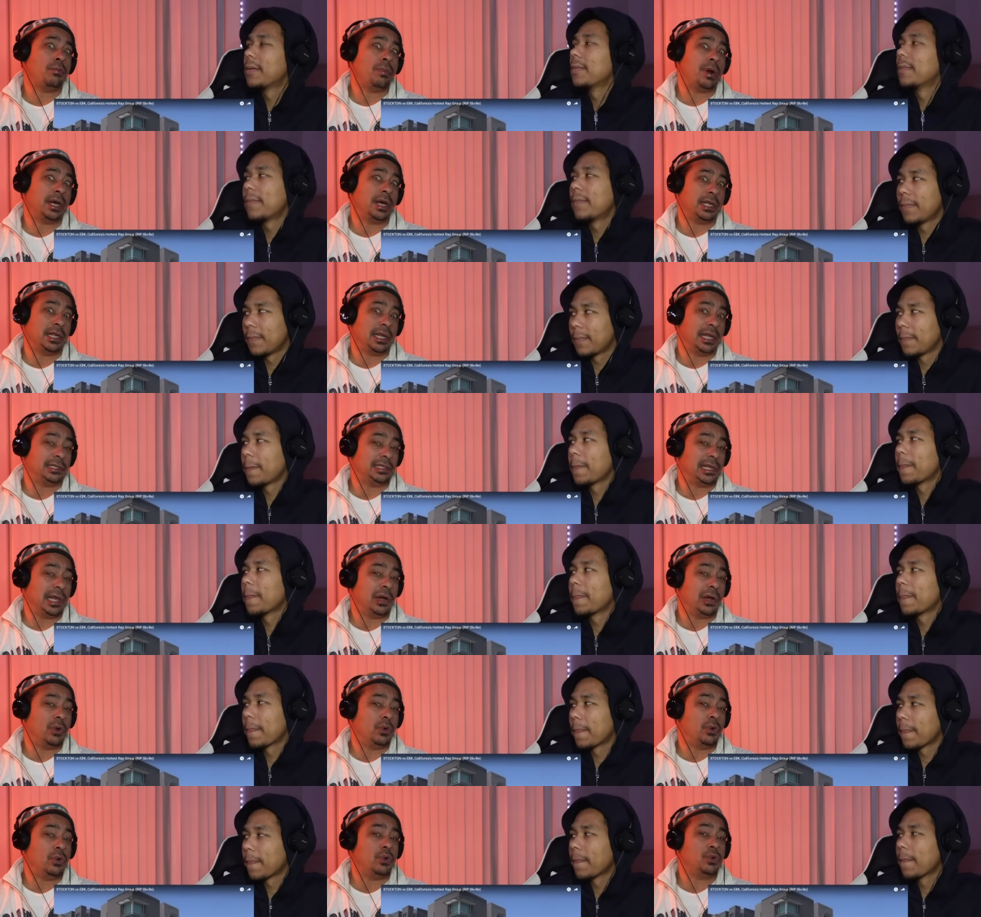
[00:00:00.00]
Speaker 1: money, like
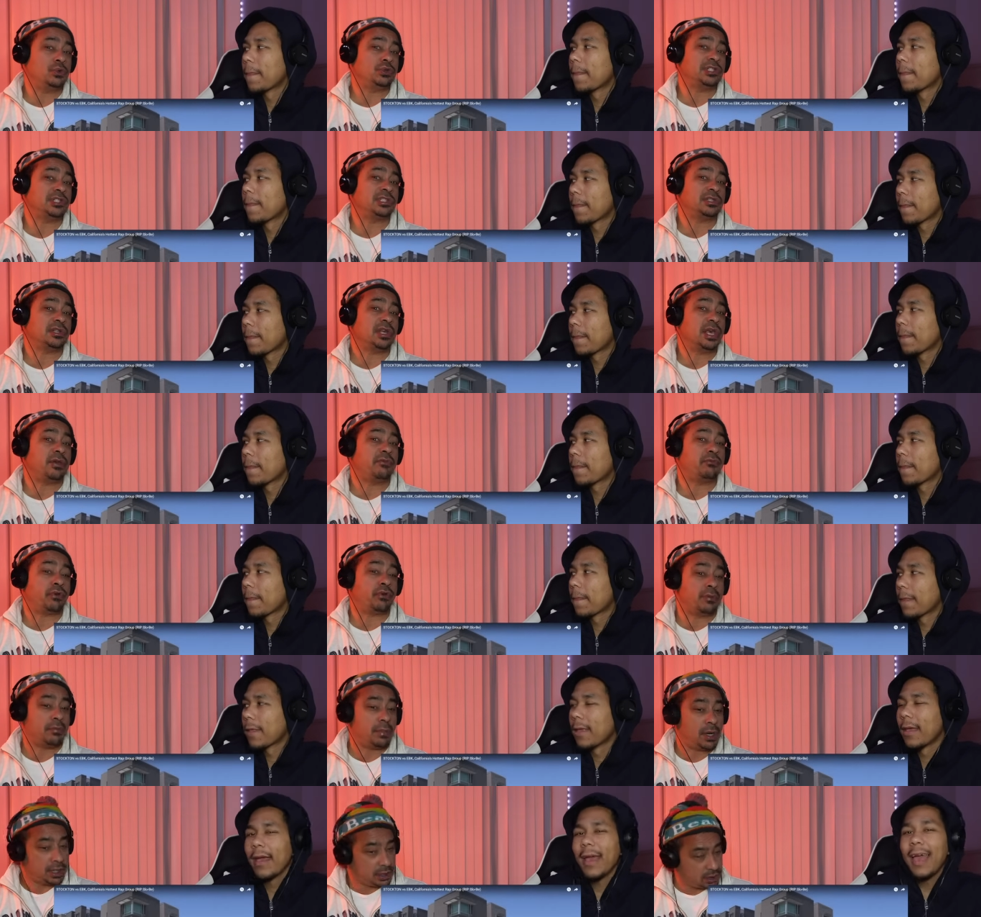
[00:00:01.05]
that old
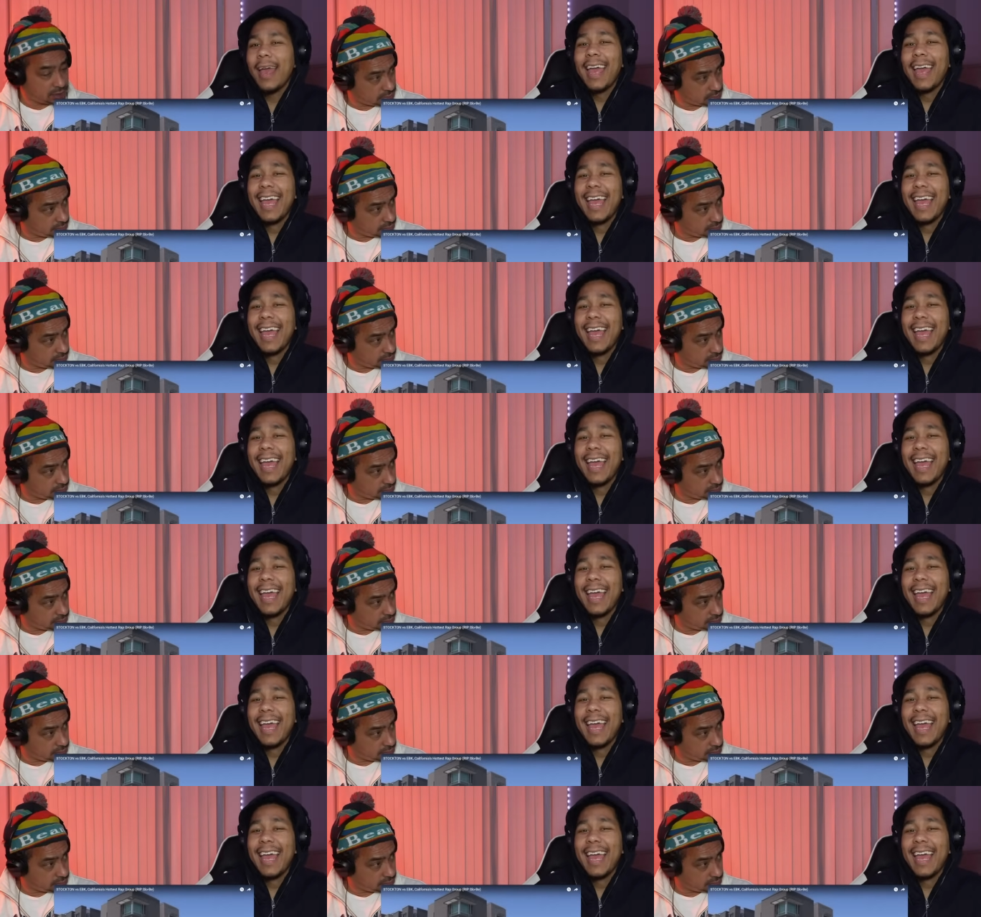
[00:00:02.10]
slavery money.